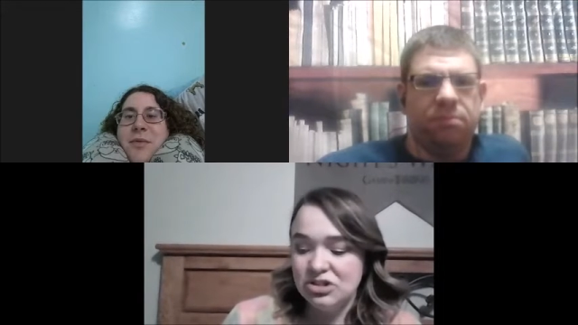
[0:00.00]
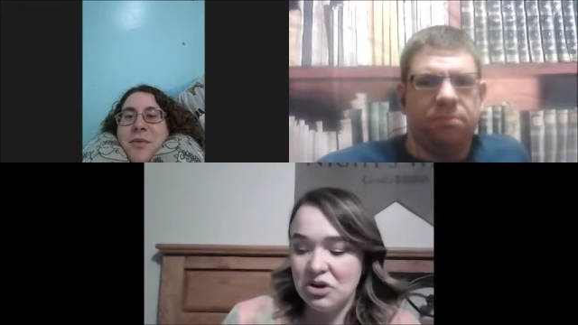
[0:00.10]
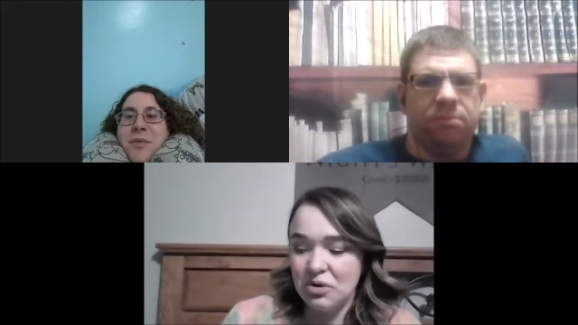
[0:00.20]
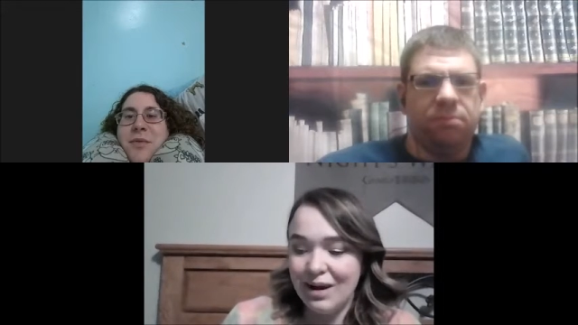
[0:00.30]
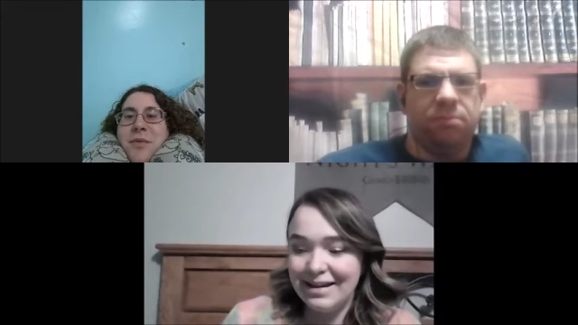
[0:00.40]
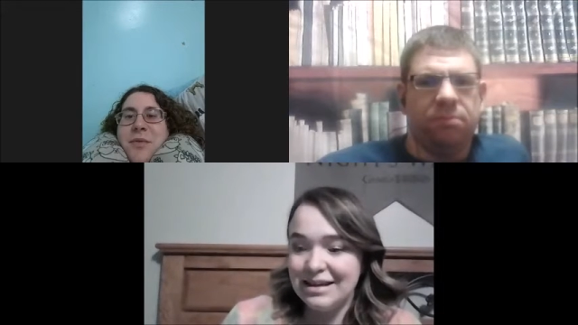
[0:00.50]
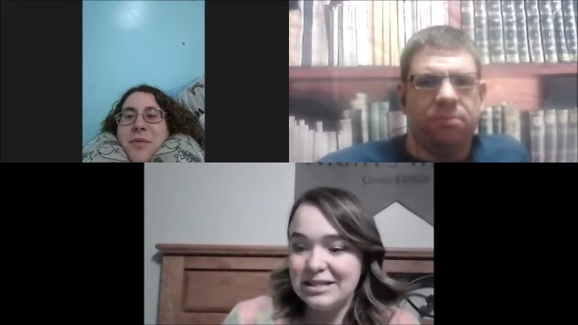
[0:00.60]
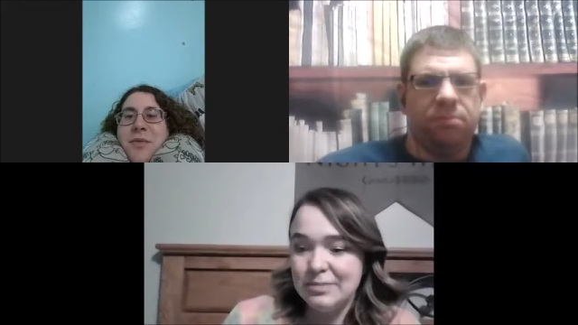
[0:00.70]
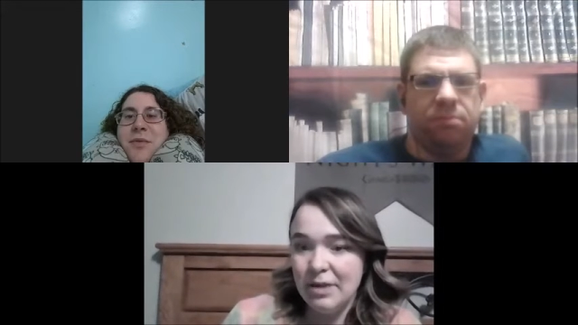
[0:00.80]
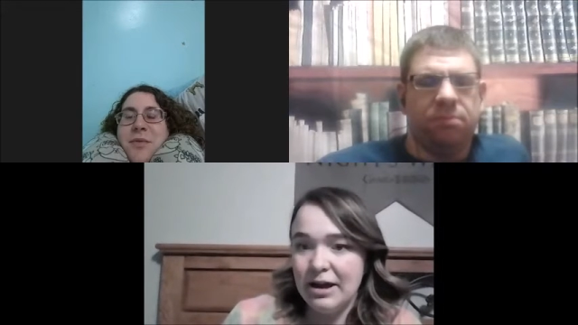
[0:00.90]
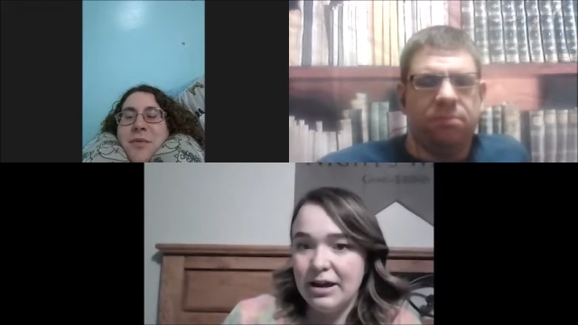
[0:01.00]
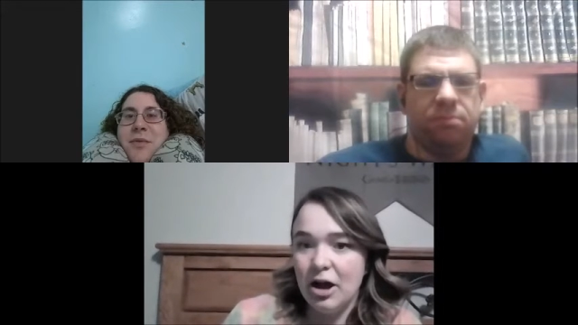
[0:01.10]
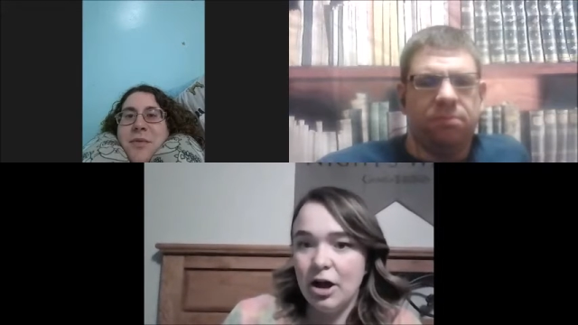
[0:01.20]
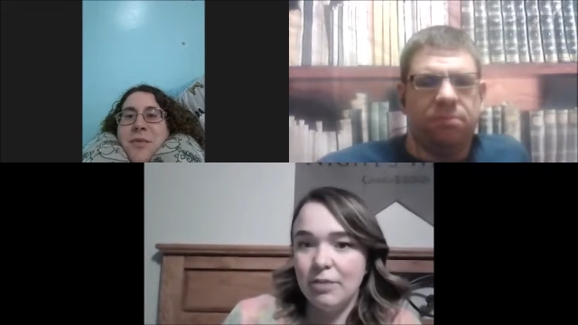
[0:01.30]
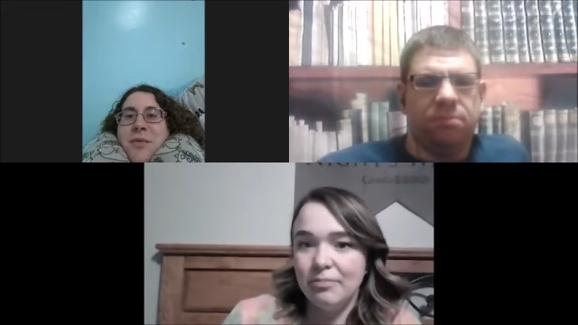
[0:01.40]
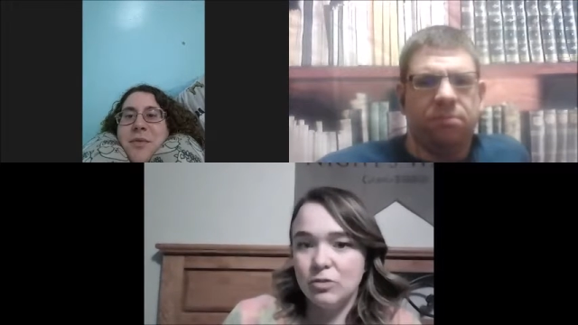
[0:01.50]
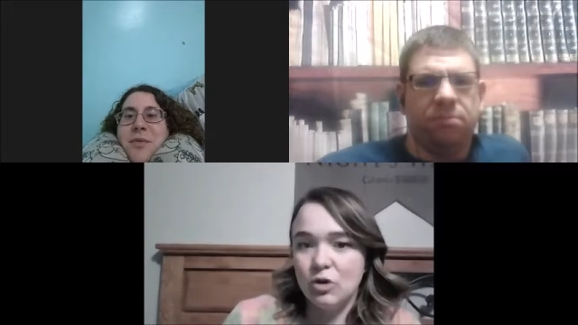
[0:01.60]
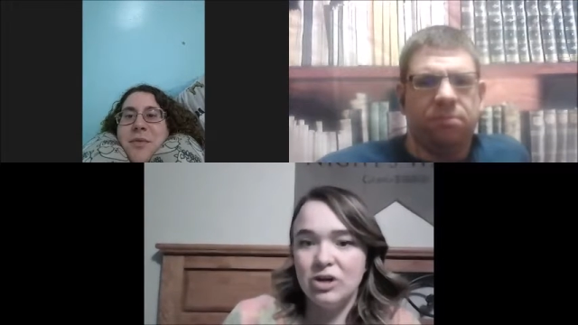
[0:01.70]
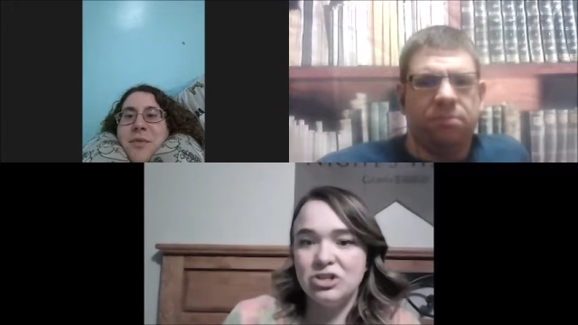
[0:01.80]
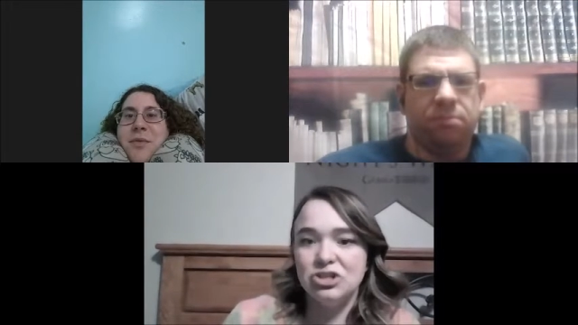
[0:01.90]
Speaker 1: So, I guess my
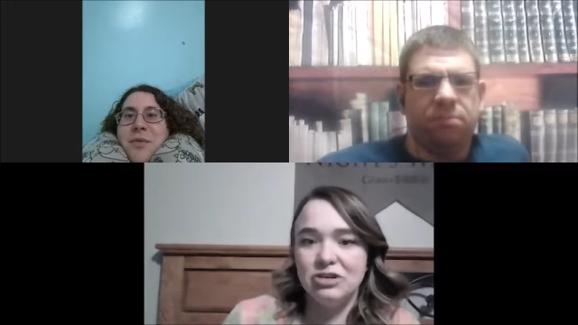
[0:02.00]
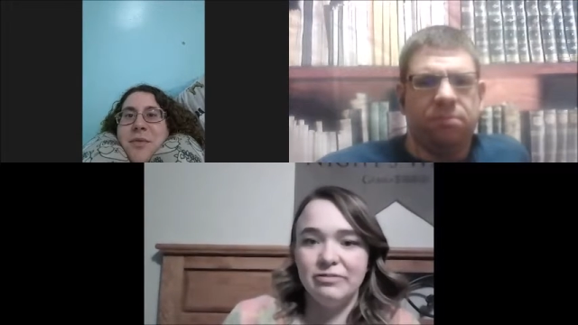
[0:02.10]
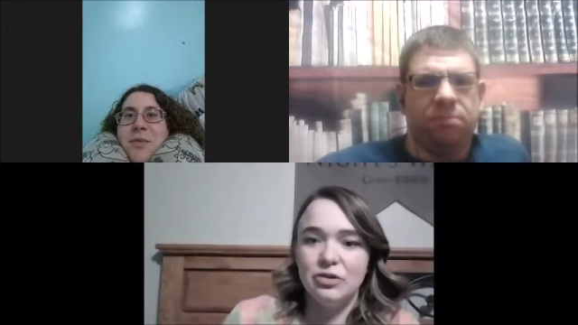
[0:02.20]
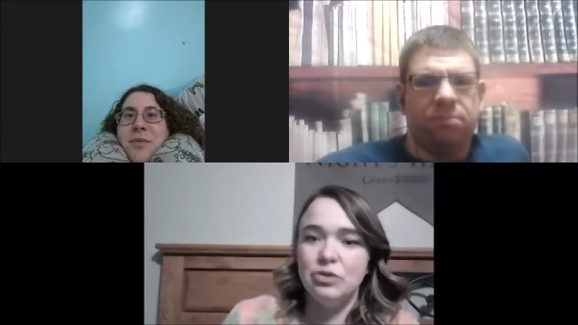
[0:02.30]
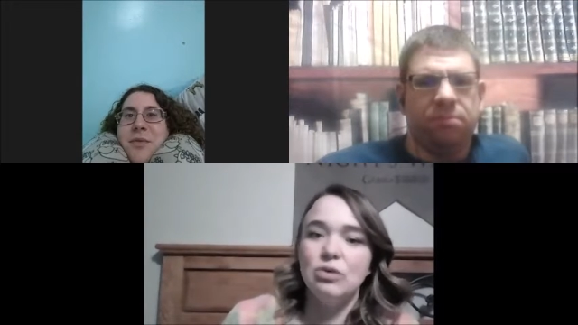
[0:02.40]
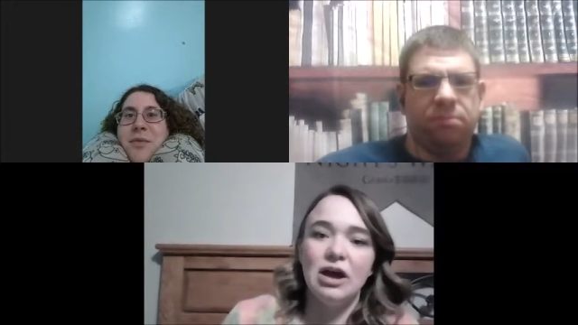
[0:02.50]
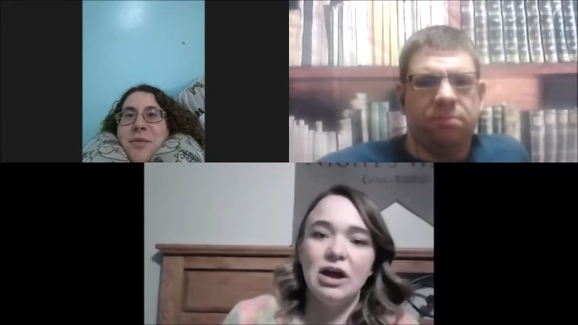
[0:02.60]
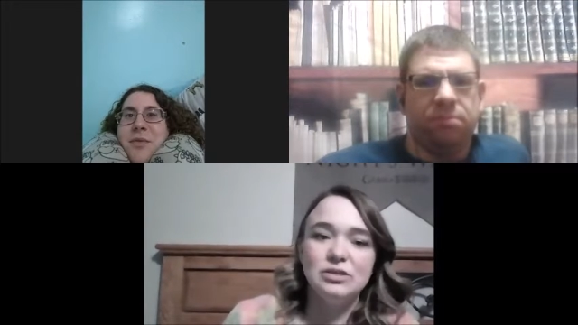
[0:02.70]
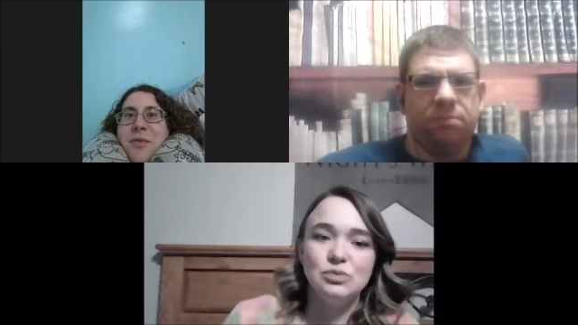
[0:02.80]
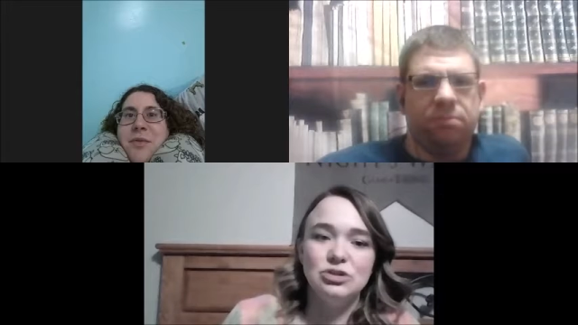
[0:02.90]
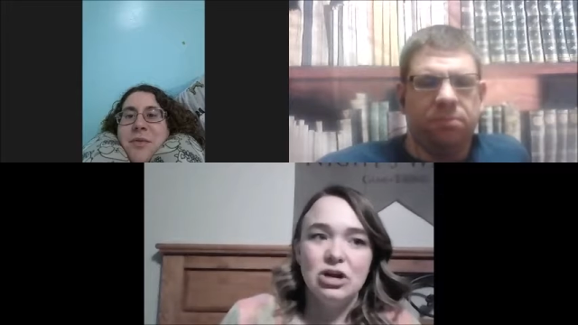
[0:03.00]
um, question for you guys would